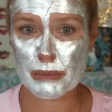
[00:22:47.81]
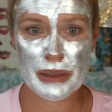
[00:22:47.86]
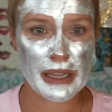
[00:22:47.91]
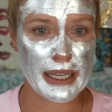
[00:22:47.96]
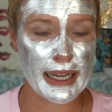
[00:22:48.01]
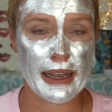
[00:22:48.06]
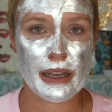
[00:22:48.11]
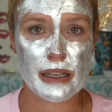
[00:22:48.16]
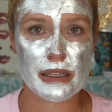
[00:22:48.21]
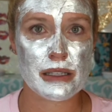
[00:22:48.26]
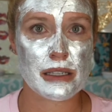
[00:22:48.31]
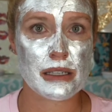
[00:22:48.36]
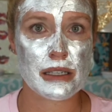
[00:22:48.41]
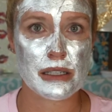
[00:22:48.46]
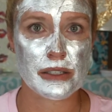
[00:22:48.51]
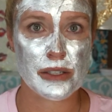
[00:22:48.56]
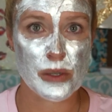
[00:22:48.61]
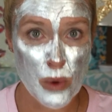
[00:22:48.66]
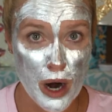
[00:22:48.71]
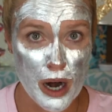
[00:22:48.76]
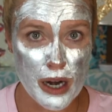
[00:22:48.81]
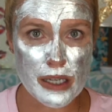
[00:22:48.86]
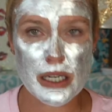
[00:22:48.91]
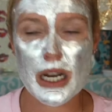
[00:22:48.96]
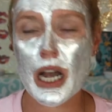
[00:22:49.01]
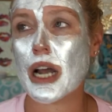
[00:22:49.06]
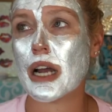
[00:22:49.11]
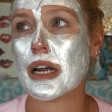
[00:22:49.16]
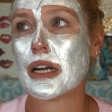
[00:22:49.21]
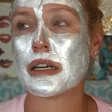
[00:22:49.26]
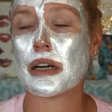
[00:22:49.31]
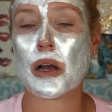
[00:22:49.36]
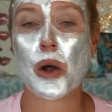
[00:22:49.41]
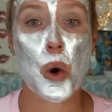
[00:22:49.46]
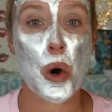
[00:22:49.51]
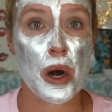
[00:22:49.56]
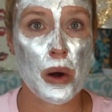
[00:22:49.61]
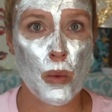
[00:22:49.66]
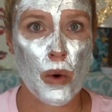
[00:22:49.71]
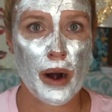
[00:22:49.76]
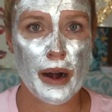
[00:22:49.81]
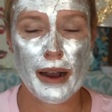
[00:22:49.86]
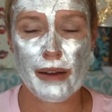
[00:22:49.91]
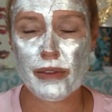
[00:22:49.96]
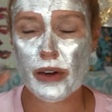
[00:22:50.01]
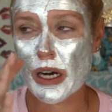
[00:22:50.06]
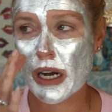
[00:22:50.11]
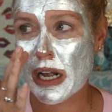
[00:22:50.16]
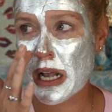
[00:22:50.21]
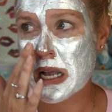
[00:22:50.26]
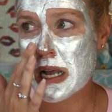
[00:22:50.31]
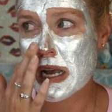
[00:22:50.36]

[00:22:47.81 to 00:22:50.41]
plans until you are done or whatever.